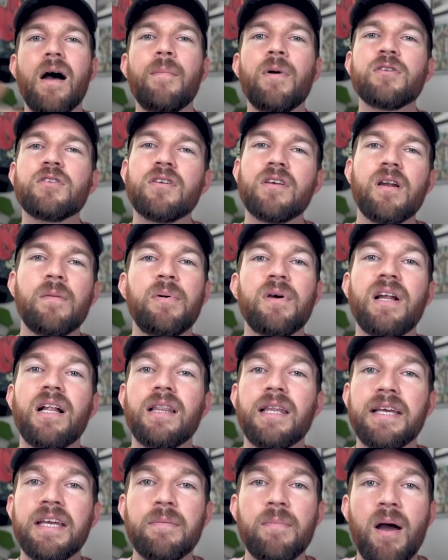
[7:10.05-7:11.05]
I'm also going to put a
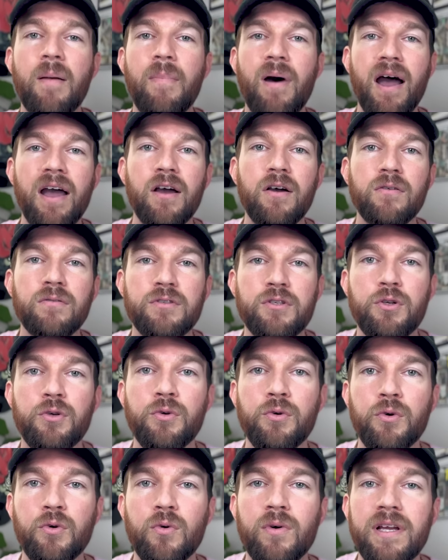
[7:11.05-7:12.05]
link in my bio
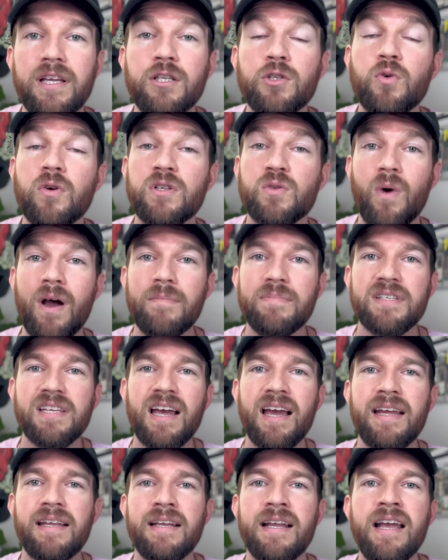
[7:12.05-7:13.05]
to ENJOI's
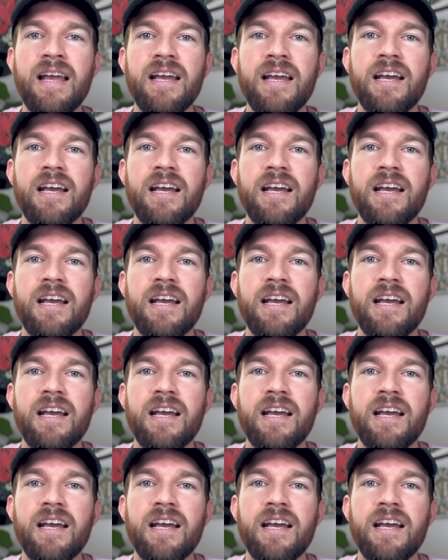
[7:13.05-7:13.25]
website.